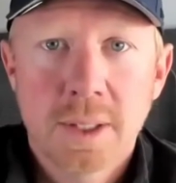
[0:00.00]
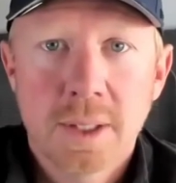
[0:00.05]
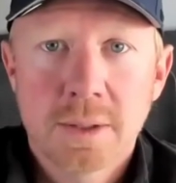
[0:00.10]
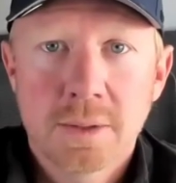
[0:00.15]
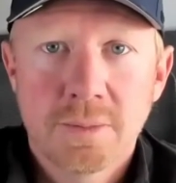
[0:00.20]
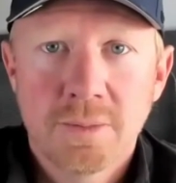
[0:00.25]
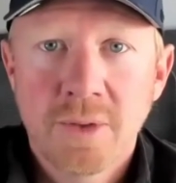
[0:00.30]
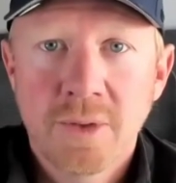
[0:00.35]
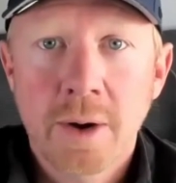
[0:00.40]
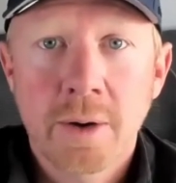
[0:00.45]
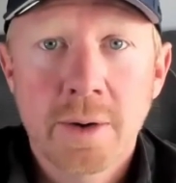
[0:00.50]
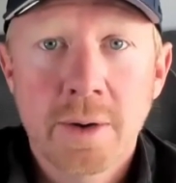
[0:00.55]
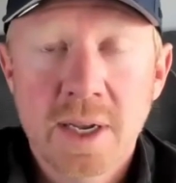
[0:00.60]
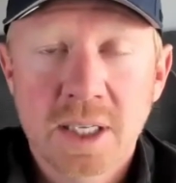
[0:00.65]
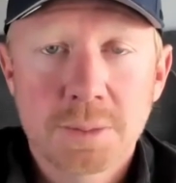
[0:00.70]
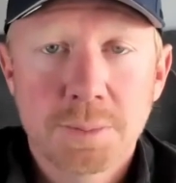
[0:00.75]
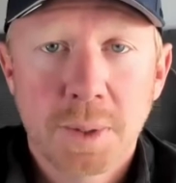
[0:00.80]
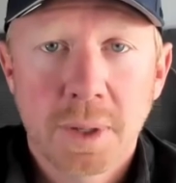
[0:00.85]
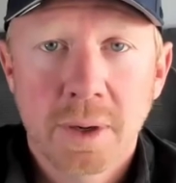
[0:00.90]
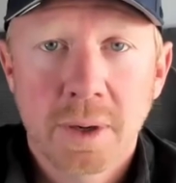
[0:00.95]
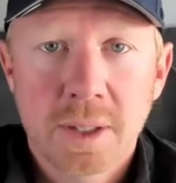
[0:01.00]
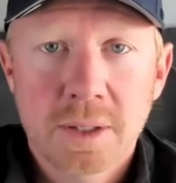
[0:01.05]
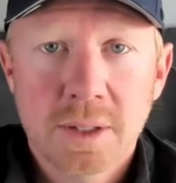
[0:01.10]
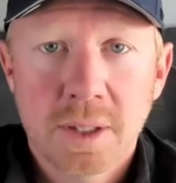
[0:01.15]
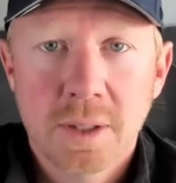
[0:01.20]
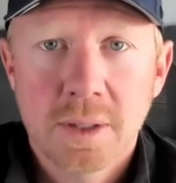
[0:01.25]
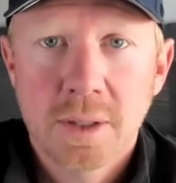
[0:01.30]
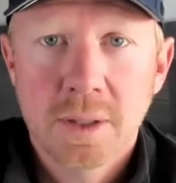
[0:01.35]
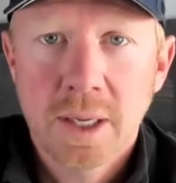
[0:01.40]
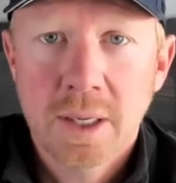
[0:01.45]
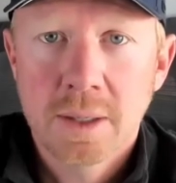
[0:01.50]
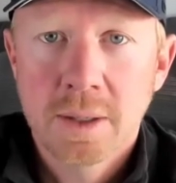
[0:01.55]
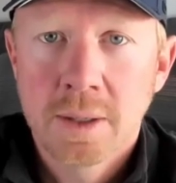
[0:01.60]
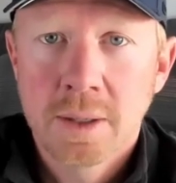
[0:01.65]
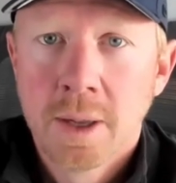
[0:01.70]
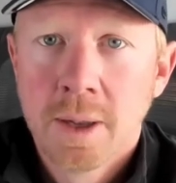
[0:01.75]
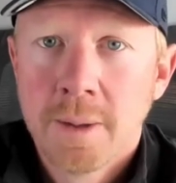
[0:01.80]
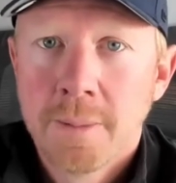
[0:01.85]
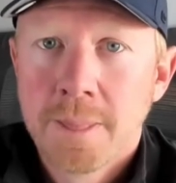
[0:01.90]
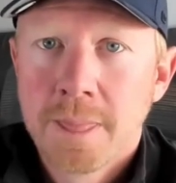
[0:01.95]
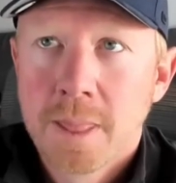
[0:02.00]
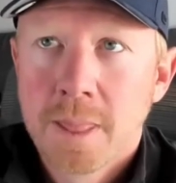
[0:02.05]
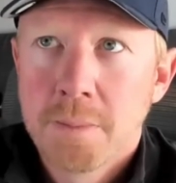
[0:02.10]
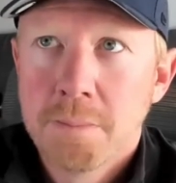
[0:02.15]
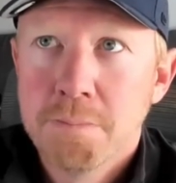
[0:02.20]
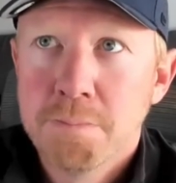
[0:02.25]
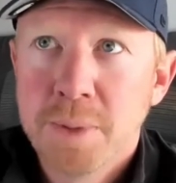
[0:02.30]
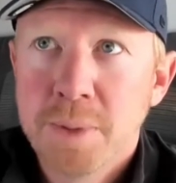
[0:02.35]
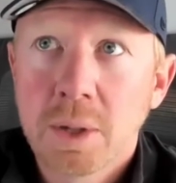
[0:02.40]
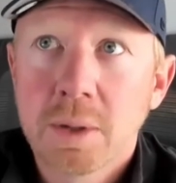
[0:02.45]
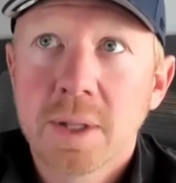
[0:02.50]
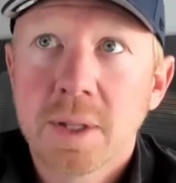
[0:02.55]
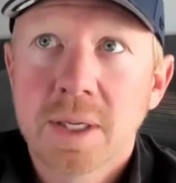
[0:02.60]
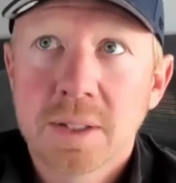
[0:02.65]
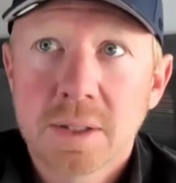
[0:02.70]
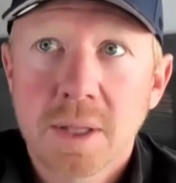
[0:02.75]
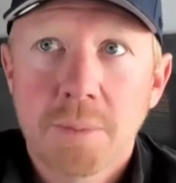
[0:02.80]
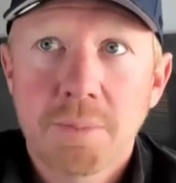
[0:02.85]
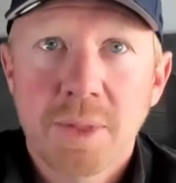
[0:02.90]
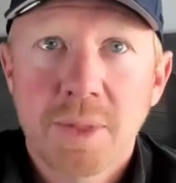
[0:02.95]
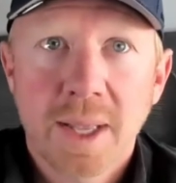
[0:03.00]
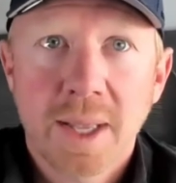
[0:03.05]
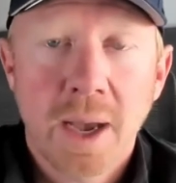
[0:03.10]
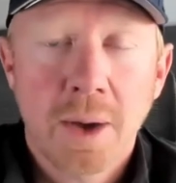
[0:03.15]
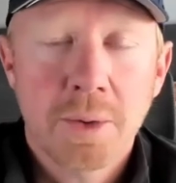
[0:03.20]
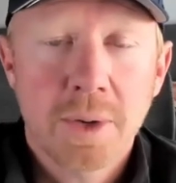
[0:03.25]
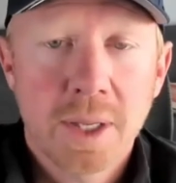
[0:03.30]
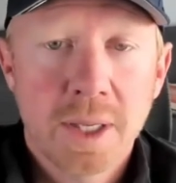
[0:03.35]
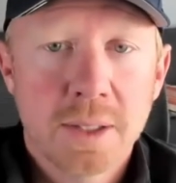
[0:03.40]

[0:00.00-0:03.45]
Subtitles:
is very experienced in building something out